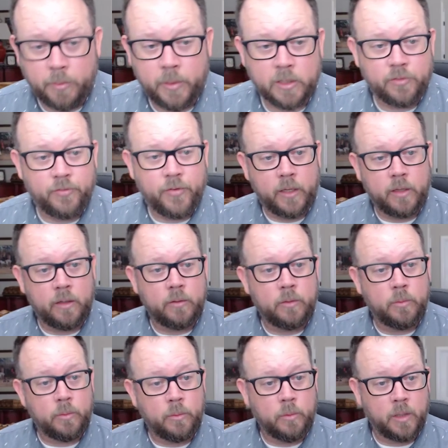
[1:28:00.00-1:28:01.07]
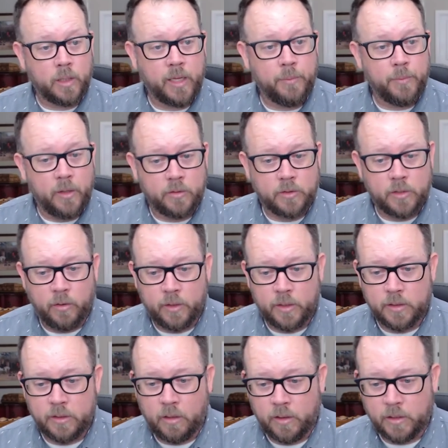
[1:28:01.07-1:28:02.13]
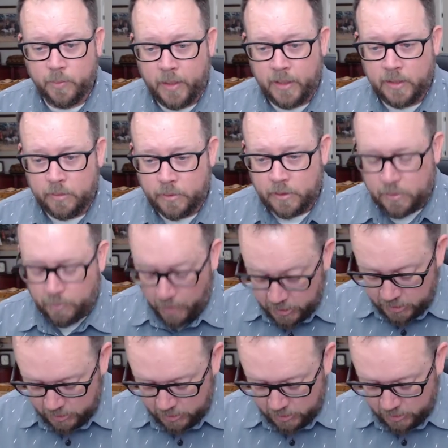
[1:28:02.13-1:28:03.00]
much fun. We'll keep those going as long as possible, as much